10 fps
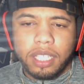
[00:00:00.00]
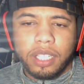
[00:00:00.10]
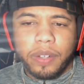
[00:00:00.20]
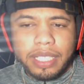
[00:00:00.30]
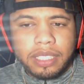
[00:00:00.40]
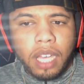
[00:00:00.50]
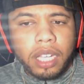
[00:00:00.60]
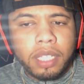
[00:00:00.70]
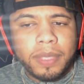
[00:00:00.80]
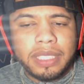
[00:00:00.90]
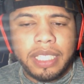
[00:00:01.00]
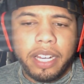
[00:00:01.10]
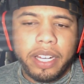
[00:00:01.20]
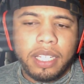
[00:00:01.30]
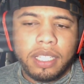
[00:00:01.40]
Great
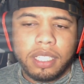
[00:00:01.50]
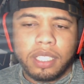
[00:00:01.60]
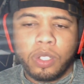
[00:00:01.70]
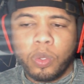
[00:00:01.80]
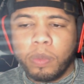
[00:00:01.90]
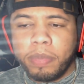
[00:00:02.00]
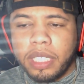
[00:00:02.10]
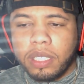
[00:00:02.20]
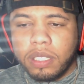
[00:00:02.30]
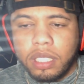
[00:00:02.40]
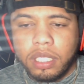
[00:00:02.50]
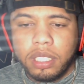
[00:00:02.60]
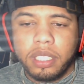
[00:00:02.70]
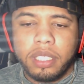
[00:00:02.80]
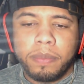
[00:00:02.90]
documentary. Cool build.
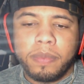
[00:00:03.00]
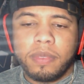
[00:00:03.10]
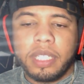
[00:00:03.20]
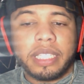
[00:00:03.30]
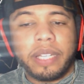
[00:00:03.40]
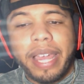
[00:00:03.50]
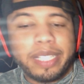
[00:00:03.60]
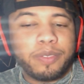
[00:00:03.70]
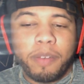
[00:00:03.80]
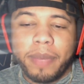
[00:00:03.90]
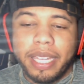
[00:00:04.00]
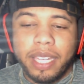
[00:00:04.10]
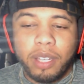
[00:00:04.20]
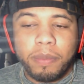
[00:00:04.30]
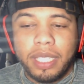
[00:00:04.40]
Look, they were asking about my
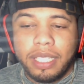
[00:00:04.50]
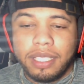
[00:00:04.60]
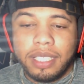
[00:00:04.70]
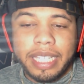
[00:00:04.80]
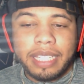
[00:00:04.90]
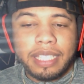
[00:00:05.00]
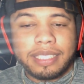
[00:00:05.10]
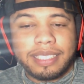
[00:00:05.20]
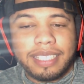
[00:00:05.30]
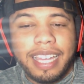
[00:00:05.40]
helmet. Look at this.